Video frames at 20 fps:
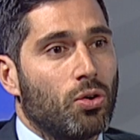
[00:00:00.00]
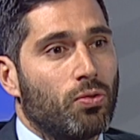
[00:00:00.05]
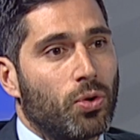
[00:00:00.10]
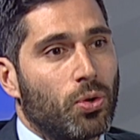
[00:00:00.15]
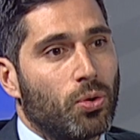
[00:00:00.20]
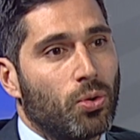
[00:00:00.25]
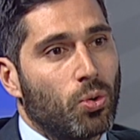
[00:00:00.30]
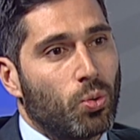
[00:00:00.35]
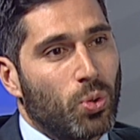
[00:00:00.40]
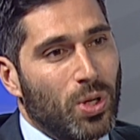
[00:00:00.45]

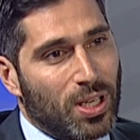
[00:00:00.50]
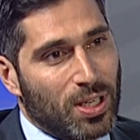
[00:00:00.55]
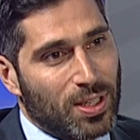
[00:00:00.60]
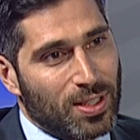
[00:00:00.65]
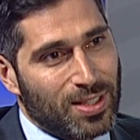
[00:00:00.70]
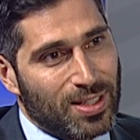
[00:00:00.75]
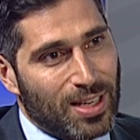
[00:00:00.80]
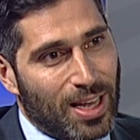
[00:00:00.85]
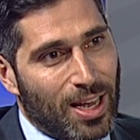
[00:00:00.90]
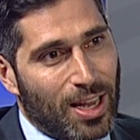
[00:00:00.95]
overall, we
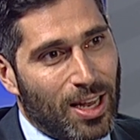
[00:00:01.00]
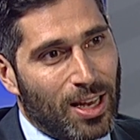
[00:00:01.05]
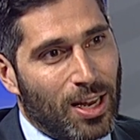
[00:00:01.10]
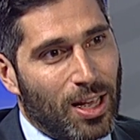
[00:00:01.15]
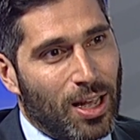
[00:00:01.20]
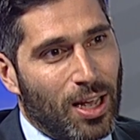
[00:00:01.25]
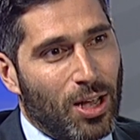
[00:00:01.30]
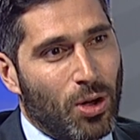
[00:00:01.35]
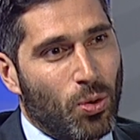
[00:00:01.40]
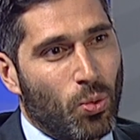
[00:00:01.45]
can say
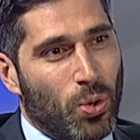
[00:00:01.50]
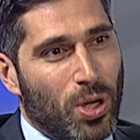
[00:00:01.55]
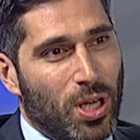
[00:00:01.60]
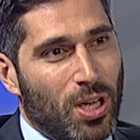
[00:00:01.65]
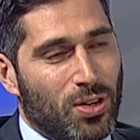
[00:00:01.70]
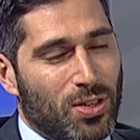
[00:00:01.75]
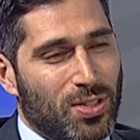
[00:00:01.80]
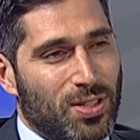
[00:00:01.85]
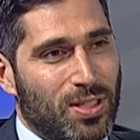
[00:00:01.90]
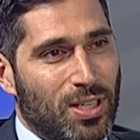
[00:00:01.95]
that
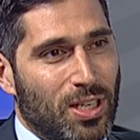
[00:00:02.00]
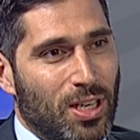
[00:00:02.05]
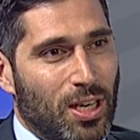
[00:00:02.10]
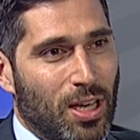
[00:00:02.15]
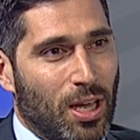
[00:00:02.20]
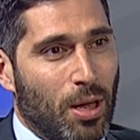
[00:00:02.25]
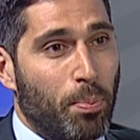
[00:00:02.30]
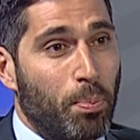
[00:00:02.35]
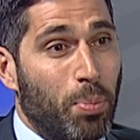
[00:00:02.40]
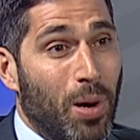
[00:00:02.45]
we are
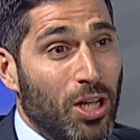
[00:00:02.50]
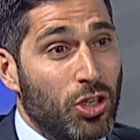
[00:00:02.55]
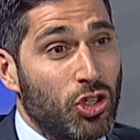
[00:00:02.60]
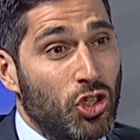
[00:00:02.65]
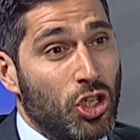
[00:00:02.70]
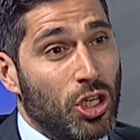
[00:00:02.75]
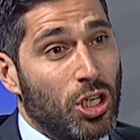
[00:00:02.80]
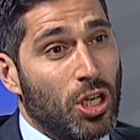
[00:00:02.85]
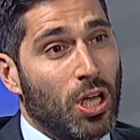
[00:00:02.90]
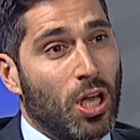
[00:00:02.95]
seeing a
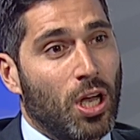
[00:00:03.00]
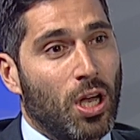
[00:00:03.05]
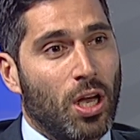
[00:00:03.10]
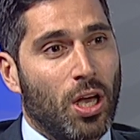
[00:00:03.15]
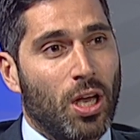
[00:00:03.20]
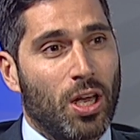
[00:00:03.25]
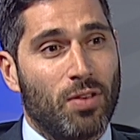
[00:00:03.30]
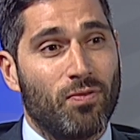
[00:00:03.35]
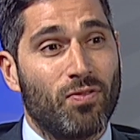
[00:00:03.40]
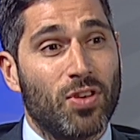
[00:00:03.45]
patchy
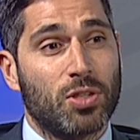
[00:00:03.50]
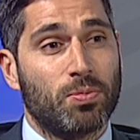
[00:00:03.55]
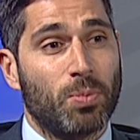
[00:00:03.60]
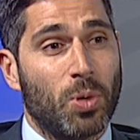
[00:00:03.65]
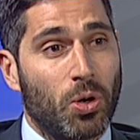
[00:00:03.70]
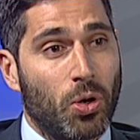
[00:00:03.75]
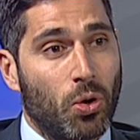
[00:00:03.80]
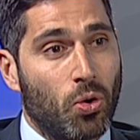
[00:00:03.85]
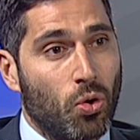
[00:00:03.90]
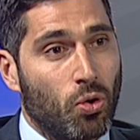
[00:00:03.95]

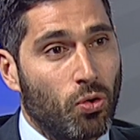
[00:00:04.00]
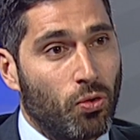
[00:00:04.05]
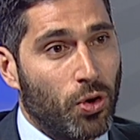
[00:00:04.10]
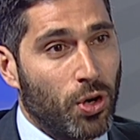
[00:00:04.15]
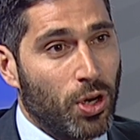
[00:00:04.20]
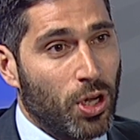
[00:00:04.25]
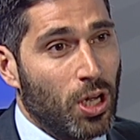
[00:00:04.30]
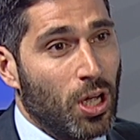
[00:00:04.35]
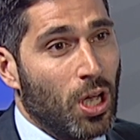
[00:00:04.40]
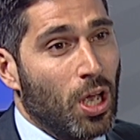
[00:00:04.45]
investment
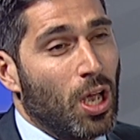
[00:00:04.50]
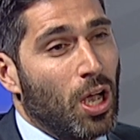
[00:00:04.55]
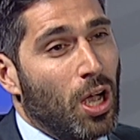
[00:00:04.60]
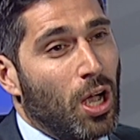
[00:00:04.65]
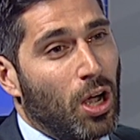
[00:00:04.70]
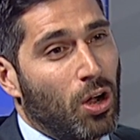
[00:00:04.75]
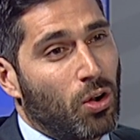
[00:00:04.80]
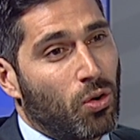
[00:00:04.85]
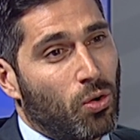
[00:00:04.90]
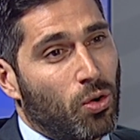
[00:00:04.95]
recovery
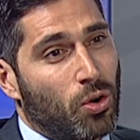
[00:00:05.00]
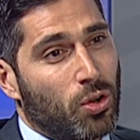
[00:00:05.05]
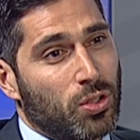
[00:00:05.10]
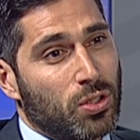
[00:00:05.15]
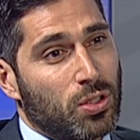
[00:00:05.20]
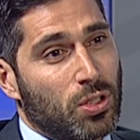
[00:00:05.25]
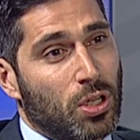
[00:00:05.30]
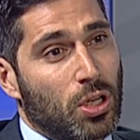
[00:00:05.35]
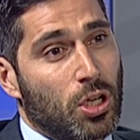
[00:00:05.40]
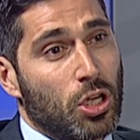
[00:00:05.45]

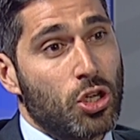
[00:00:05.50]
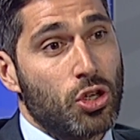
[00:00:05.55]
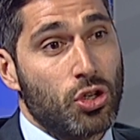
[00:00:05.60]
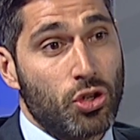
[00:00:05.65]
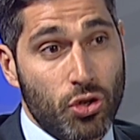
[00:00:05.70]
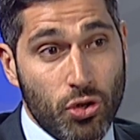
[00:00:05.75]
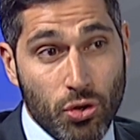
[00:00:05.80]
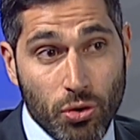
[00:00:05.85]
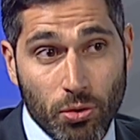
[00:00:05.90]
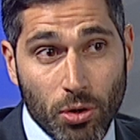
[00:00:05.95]
across
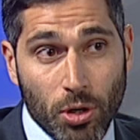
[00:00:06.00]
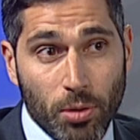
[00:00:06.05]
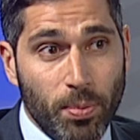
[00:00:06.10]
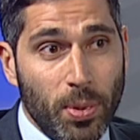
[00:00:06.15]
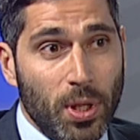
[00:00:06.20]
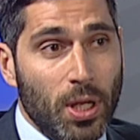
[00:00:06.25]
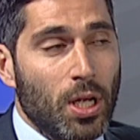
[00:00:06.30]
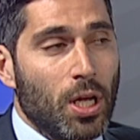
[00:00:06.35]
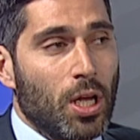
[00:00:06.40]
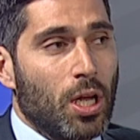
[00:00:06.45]

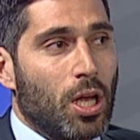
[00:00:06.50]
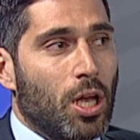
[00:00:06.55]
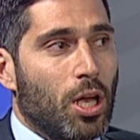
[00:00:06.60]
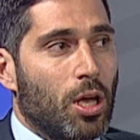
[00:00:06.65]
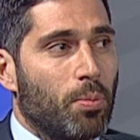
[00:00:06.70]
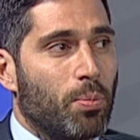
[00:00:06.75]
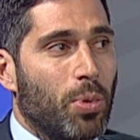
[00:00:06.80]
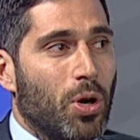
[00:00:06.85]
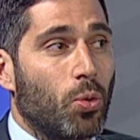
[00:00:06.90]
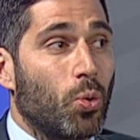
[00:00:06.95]
Europe,
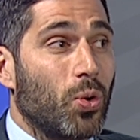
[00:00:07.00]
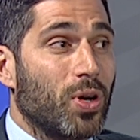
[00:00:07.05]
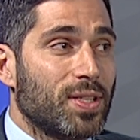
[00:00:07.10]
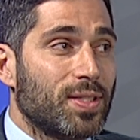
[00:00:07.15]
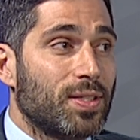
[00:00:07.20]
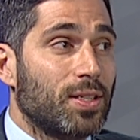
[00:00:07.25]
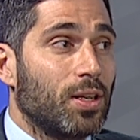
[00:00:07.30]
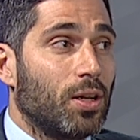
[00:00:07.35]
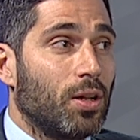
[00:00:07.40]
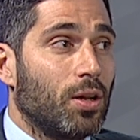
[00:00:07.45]
but we are
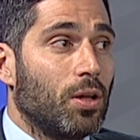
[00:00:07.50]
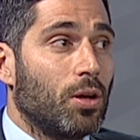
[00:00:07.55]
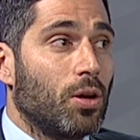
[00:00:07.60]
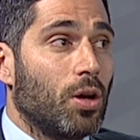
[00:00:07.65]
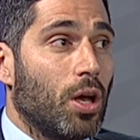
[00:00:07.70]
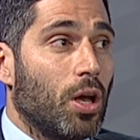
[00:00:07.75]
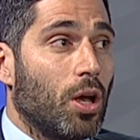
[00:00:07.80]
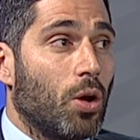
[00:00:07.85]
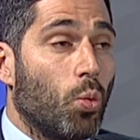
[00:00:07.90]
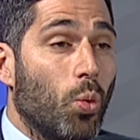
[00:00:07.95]
still
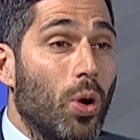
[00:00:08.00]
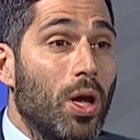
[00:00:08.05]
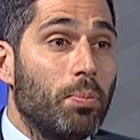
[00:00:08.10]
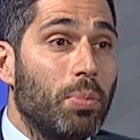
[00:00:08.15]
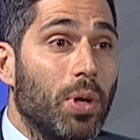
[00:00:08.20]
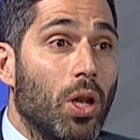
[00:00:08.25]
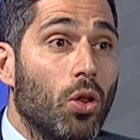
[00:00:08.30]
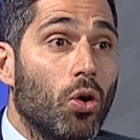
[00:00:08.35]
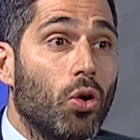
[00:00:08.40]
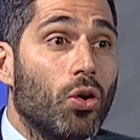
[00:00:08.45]
way
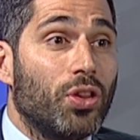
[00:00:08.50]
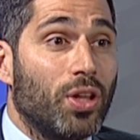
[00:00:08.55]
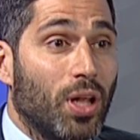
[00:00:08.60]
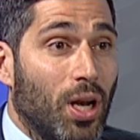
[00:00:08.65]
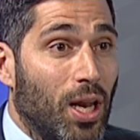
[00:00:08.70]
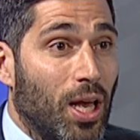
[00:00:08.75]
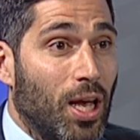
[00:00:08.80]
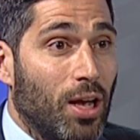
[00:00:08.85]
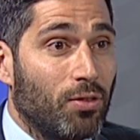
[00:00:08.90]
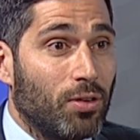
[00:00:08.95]
below the
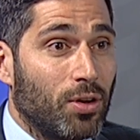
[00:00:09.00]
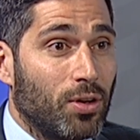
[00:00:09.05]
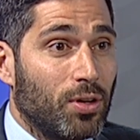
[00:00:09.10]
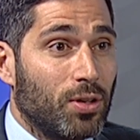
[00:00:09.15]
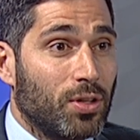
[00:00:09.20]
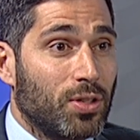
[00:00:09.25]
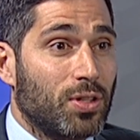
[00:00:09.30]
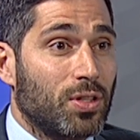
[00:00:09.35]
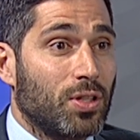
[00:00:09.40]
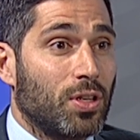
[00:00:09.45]

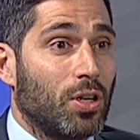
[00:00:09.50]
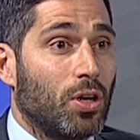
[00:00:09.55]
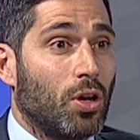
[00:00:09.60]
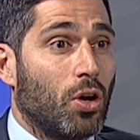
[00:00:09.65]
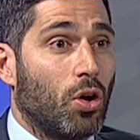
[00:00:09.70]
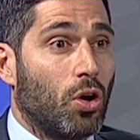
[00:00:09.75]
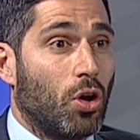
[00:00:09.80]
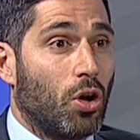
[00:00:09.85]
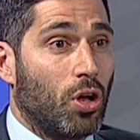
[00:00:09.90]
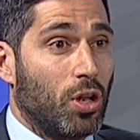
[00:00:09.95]
levels
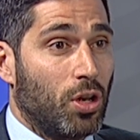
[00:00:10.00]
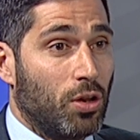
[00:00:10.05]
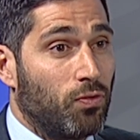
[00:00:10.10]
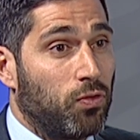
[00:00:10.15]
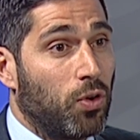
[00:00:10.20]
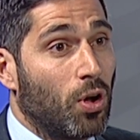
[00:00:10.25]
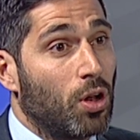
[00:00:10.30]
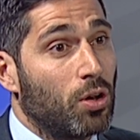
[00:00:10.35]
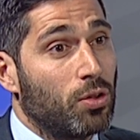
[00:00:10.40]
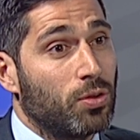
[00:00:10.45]
or the
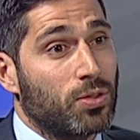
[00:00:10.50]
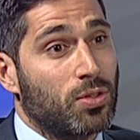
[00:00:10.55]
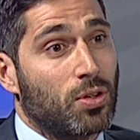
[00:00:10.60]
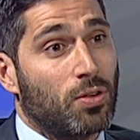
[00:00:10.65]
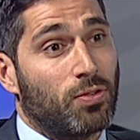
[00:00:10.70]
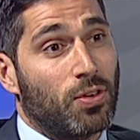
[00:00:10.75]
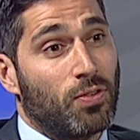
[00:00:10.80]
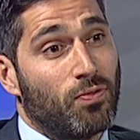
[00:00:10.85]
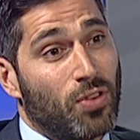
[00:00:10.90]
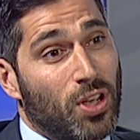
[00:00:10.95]
volumes
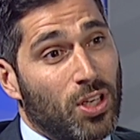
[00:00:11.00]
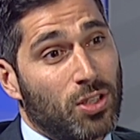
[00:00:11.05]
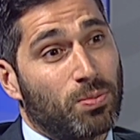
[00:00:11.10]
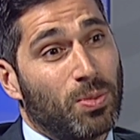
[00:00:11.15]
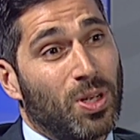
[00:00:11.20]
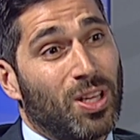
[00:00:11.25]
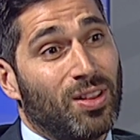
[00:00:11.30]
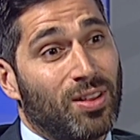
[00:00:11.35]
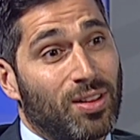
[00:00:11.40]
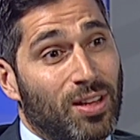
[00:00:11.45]
of
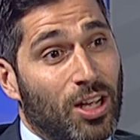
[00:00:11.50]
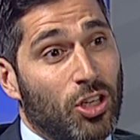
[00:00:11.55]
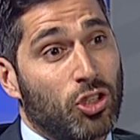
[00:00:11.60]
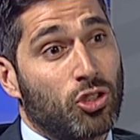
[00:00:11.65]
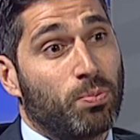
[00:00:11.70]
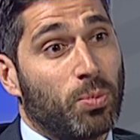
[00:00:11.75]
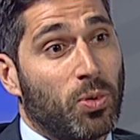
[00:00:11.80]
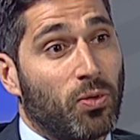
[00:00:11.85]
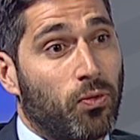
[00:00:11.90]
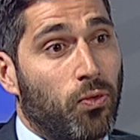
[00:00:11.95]
investment
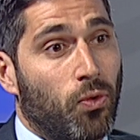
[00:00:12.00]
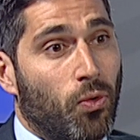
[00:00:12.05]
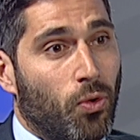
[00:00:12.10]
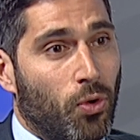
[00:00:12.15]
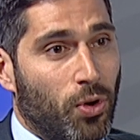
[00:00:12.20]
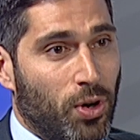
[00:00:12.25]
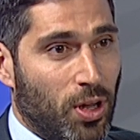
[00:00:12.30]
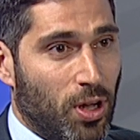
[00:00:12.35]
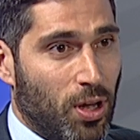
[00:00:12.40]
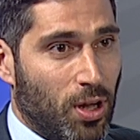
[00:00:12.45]
touched
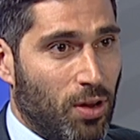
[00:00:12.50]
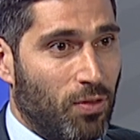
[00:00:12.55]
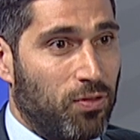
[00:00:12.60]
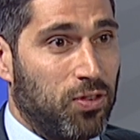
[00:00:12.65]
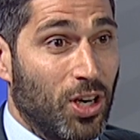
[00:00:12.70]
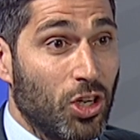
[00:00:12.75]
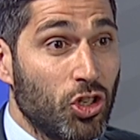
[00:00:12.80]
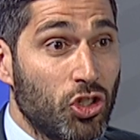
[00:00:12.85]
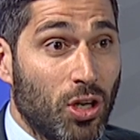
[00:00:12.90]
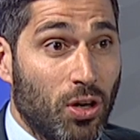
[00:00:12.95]
before the
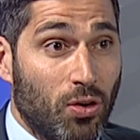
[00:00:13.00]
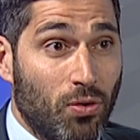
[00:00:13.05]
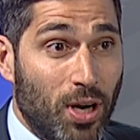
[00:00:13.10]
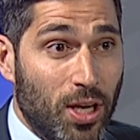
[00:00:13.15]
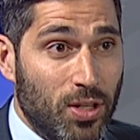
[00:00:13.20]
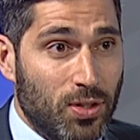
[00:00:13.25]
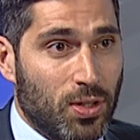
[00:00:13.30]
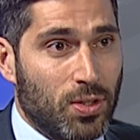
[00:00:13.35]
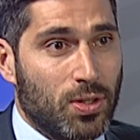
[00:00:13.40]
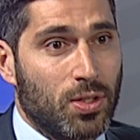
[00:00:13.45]
financial
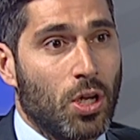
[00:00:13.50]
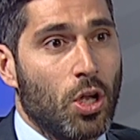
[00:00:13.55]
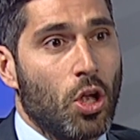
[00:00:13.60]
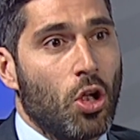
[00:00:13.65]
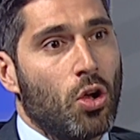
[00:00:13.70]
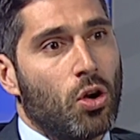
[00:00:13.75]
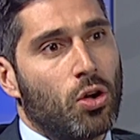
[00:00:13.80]
crisis.